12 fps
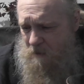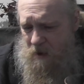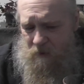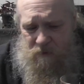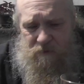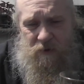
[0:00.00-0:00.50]

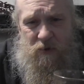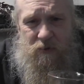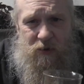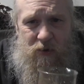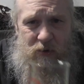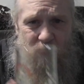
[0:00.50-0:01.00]
I'll review
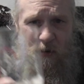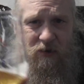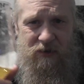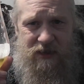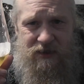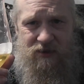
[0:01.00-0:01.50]
the other one
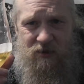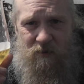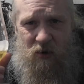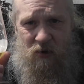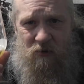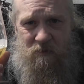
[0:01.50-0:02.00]
of these
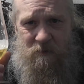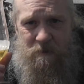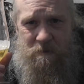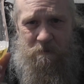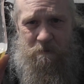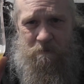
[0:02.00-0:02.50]
tomorrow,
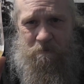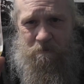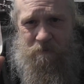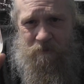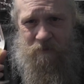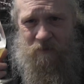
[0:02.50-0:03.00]

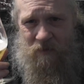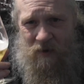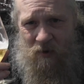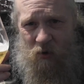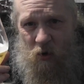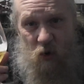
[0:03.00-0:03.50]

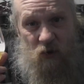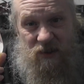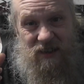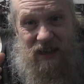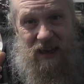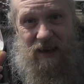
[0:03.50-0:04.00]
or the
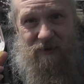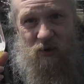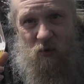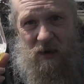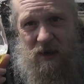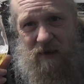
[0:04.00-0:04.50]
day after,
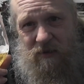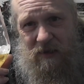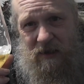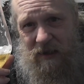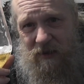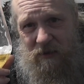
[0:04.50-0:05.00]
whenever,
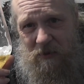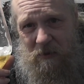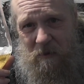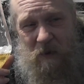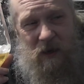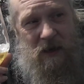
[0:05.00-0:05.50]
like, I don't
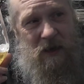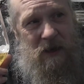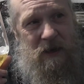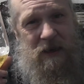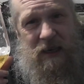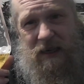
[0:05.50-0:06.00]
know.
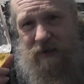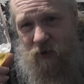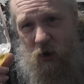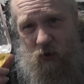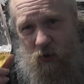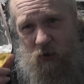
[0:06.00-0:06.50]
And I've
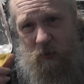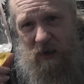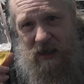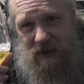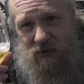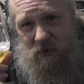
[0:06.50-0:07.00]
got another
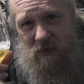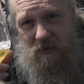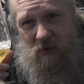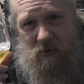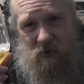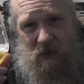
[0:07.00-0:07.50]
beer to
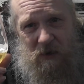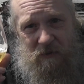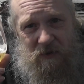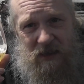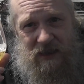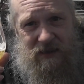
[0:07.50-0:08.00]
review as well,
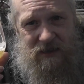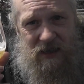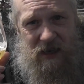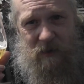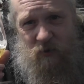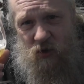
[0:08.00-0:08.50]
first
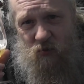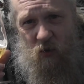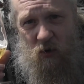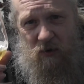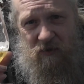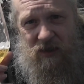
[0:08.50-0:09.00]
time, just
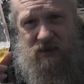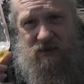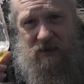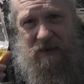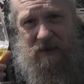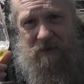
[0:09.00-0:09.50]
one of
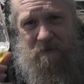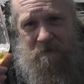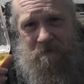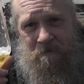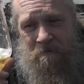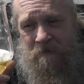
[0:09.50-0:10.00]
each,
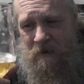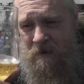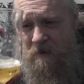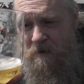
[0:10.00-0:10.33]
like.